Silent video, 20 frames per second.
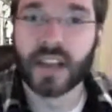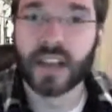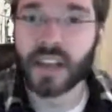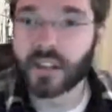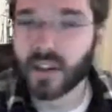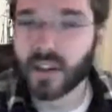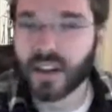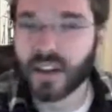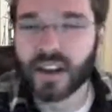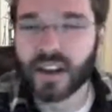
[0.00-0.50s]

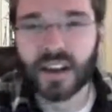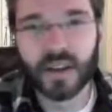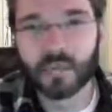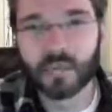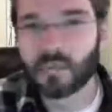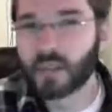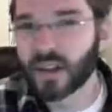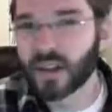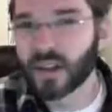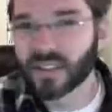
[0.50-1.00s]
leather
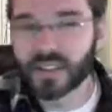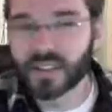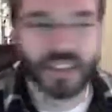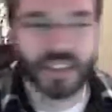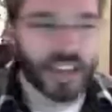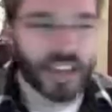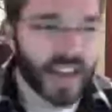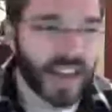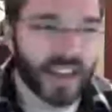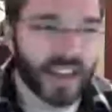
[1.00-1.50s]
belts and
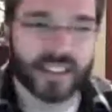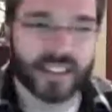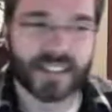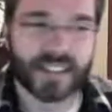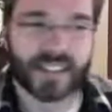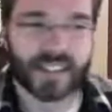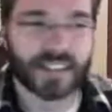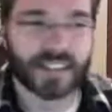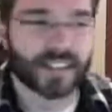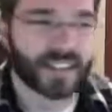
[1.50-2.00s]

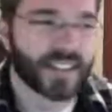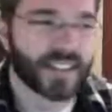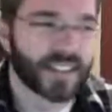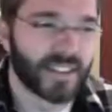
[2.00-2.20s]
jackets and,